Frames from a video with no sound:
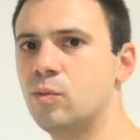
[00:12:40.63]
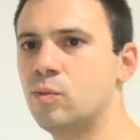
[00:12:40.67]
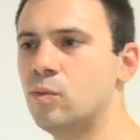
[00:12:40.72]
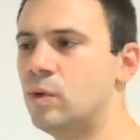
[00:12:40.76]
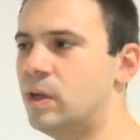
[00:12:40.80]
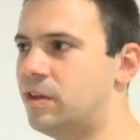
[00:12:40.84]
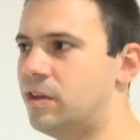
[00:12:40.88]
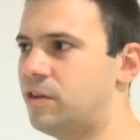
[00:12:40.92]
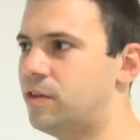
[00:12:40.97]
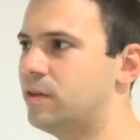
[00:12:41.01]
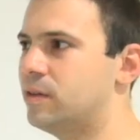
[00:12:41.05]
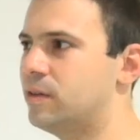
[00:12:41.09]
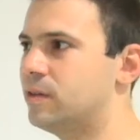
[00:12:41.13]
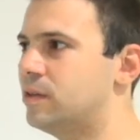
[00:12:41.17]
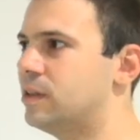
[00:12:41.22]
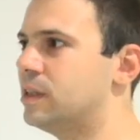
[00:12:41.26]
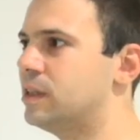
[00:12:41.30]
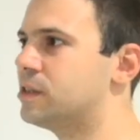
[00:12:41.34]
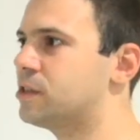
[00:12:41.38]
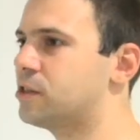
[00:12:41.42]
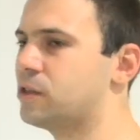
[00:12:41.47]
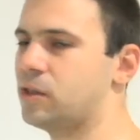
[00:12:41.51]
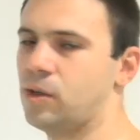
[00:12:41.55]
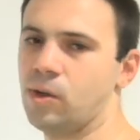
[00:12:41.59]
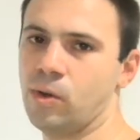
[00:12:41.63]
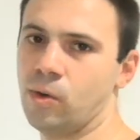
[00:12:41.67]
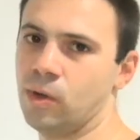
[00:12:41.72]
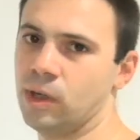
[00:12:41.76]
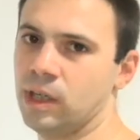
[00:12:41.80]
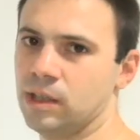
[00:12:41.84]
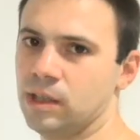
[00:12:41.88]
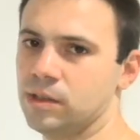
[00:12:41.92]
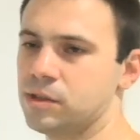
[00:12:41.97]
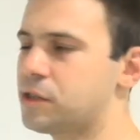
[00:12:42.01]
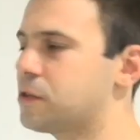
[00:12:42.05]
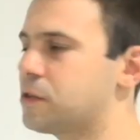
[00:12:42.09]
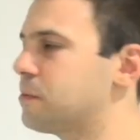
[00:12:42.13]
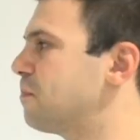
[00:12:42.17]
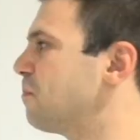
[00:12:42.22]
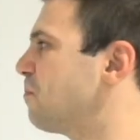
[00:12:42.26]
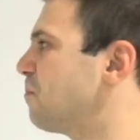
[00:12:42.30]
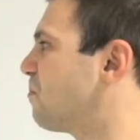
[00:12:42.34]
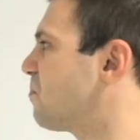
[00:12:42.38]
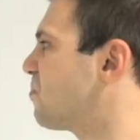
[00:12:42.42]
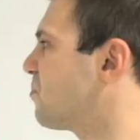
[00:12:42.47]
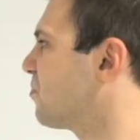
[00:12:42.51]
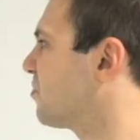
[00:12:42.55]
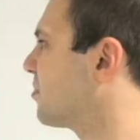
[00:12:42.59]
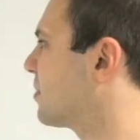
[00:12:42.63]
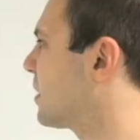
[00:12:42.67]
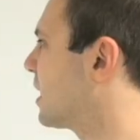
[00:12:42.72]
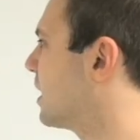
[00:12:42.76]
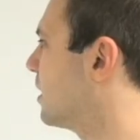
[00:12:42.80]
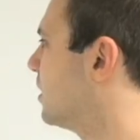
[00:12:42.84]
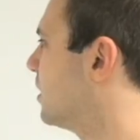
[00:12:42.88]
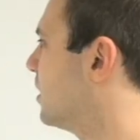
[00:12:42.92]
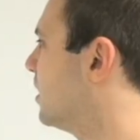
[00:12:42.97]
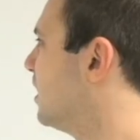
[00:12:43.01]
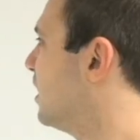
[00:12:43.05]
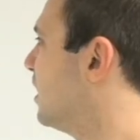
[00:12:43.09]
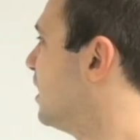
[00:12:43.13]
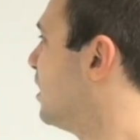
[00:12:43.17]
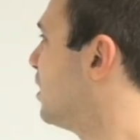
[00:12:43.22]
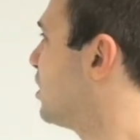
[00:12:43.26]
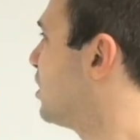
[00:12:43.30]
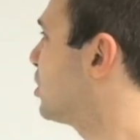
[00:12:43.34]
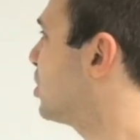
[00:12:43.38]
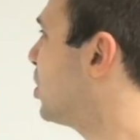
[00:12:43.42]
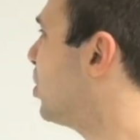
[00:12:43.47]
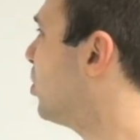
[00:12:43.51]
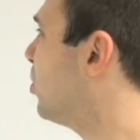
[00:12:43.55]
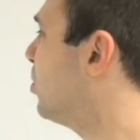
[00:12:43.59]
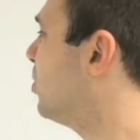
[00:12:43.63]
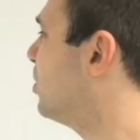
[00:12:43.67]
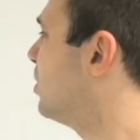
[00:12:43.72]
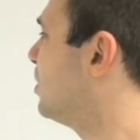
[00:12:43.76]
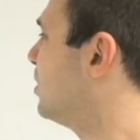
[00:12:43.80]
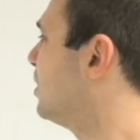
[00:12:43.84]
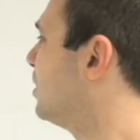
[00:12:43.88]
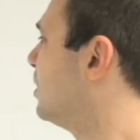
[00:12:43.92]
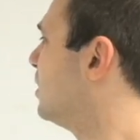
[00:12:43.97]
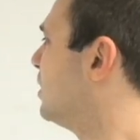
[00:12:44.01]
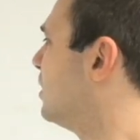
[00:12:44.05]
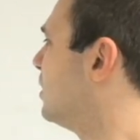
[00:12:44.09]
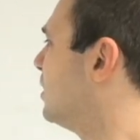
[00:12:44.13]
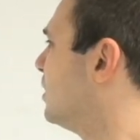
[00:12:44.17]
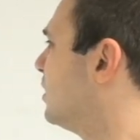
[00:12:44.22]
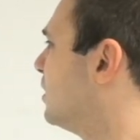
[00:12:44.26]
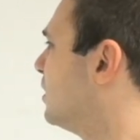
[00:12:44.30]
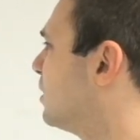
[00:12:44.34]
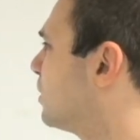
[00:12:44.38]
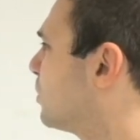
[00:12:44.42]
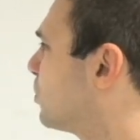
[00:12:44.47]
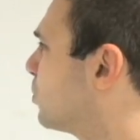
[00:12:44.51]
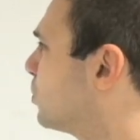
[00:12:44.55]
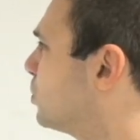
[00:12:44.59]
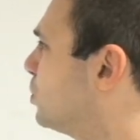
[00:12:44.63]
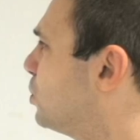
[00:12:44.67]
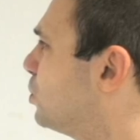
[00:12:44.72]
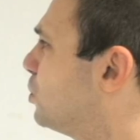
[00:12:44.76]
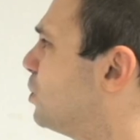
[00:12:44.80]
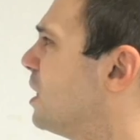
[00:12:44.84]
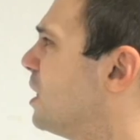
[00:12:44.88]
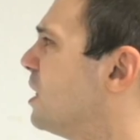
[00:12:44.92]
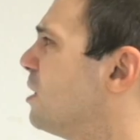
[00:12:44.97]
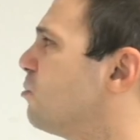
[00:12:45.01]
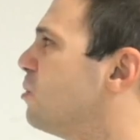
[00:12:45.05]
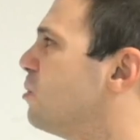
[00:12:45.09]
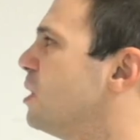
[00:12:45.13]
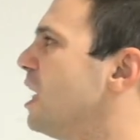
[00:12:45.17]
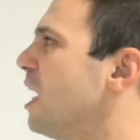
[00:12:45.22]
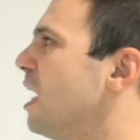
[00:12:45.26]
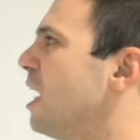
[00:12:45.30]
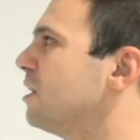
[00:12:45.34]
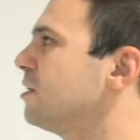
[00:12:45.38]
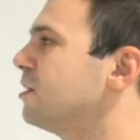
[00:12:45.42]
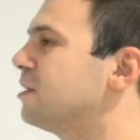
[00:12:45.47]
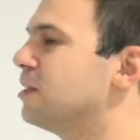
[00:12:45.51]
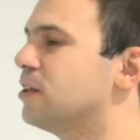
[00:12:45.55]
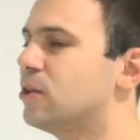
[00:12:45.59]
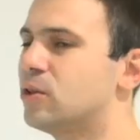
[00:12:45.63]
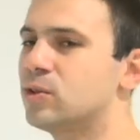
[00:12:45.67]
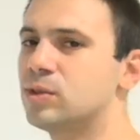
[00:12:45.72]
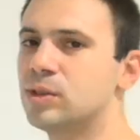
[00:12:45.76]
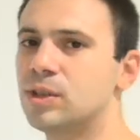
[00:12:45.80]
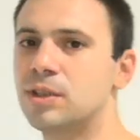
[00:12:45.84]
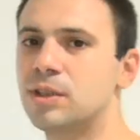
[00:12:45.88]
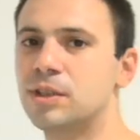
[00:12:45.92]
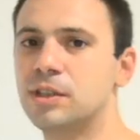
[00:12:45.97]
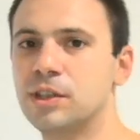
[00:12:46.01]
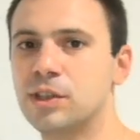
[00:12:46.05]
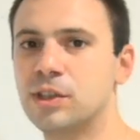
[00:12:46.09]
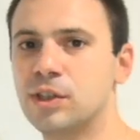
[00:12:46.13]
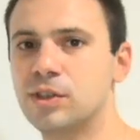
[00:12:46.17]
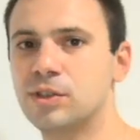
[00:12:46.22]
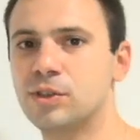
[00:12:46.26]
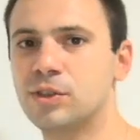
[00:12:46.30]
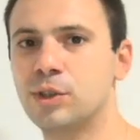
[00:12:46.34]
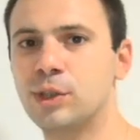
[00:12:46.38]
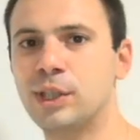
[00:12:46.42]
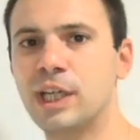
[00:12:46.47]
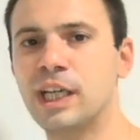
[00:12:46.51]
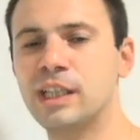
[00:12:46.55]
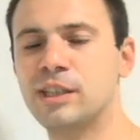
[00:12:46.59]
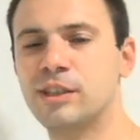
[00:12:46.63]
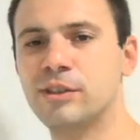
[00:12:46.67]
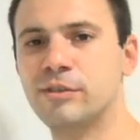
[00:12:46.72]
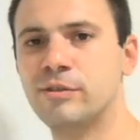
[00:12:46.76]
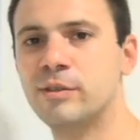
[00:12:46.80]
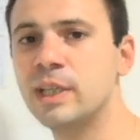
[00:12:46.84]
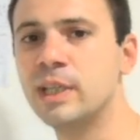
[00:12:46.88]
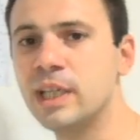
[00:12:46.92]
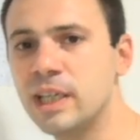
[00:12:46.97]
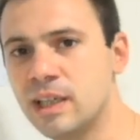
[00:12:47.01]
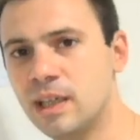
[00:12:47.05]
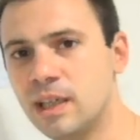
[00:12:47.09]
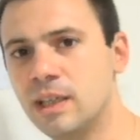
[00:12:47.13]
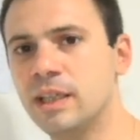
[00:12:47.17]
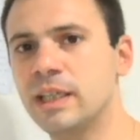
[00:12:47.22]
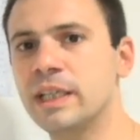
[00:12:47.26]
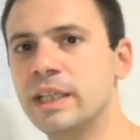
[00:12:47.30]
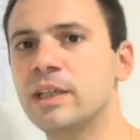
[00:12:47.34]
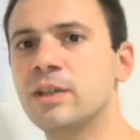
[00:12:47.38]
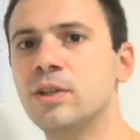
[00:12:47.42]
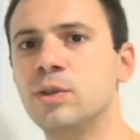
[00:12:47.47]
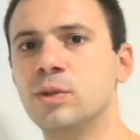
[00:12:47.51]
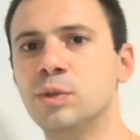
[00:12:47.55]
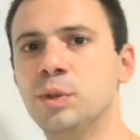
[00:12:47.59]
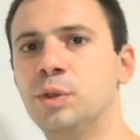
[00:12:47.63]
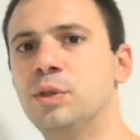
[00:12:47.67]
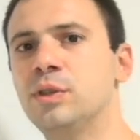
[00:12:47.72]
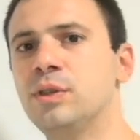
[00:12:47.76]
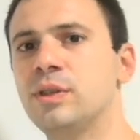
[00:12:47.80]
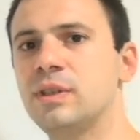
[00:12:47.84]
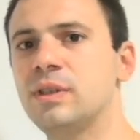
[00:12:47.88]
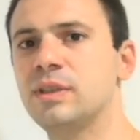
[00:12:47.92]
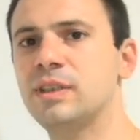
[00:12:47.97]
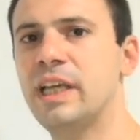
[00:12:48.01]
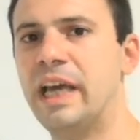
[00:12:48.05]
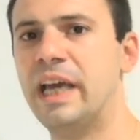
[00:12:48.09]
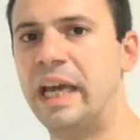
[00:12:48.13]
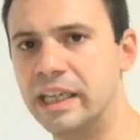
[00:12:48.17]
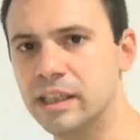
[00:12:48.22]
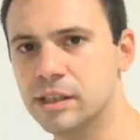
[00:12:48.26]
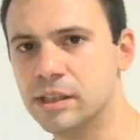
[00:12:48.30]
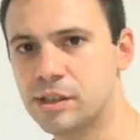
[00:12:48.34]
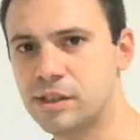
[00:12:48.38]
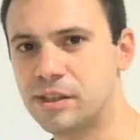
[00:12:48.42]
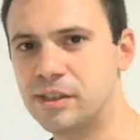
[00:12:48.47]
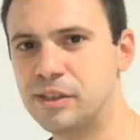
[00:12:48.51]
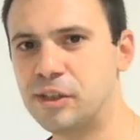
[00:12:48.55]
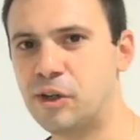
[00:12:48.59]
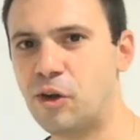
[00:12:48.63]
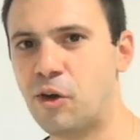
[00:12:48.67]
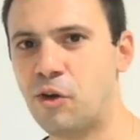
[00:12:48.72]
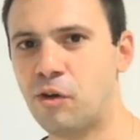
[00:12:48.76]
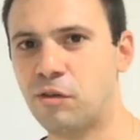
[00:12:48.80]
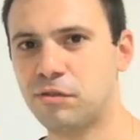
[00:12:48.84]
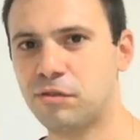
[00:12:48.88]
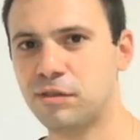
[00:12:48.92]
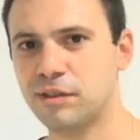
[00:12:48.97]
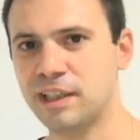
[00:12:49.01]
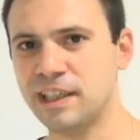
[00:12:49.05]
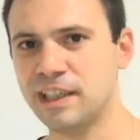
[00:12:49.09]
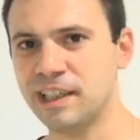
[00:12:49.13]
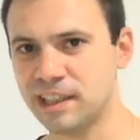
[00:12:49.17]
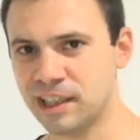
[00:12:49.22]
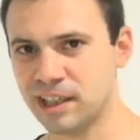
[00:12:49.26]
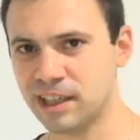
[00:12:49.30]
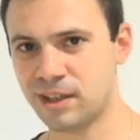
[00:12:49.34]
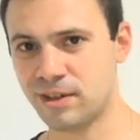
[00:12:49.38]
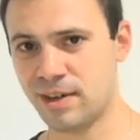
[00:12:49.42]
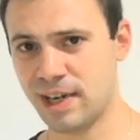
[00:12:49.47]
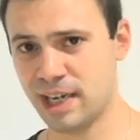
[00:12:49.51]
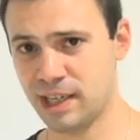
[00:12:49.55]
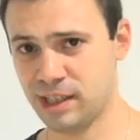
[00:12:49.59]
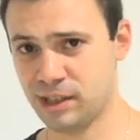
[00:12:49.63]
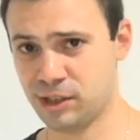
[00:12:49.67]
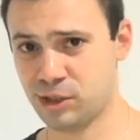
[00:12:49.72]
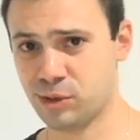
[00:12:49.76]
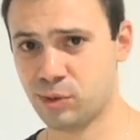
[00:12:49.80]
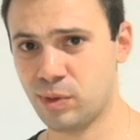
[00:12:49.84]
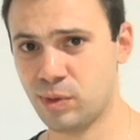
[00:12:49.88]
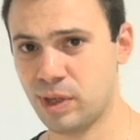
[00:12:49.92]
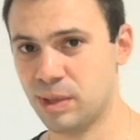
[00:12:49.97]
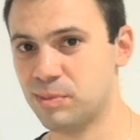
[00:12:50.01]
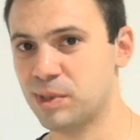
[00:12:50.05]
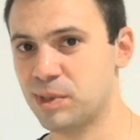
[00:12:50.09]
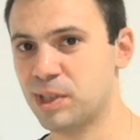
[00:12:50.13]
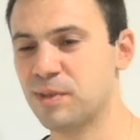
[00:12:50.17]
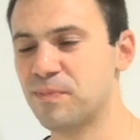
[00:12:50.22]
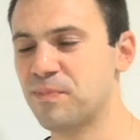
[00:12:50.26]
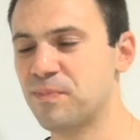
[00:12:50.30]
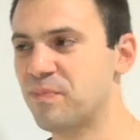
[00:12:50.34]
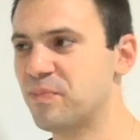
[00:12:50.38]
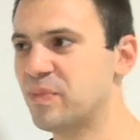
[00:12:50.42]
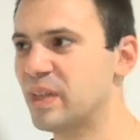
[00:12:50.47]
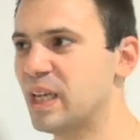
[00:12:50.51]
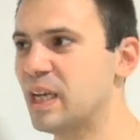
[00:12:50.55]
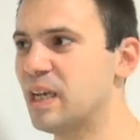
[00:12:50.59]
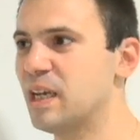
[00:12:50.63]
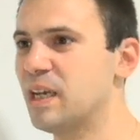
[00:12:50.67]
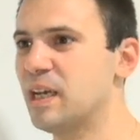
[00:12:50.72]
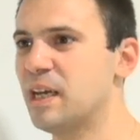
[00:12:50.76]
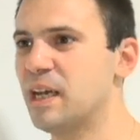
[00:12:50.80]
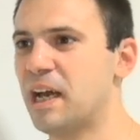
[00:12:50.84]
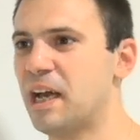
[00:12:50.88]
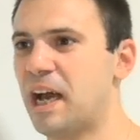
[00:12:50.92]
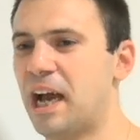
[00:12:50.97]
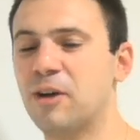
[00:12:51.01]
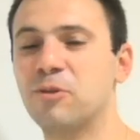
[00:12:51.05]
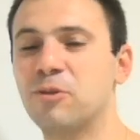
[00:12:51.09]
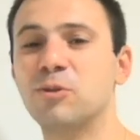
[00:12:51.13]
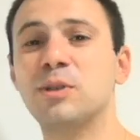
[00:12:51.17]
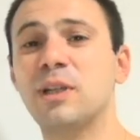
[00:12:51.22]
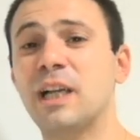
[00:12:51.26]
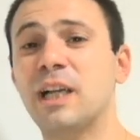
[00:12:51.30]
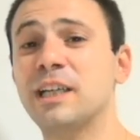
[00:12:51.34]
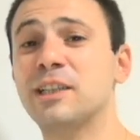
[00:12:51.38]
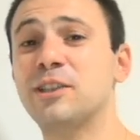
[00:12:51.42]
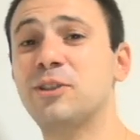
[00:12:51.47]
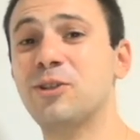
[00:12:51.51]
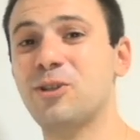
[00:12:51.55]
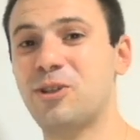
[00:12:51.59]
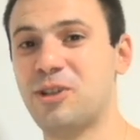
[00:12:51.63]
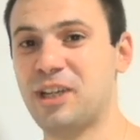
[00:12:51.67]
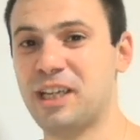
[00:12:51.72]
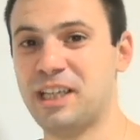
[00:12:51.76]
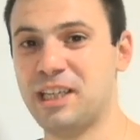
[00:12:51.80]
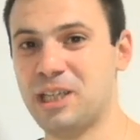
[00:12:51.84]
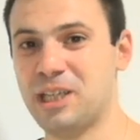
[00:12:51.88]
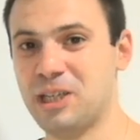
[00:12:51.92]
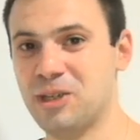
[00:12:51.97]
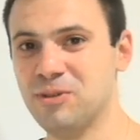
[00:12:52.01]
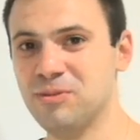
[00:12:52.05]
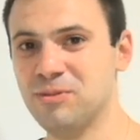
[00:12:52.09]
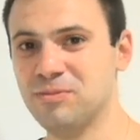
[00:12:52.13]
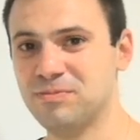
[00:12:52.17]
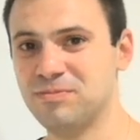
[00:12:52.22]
with these oils. So, today we had the honor to get a really good taste of Linear A script. I would like to thank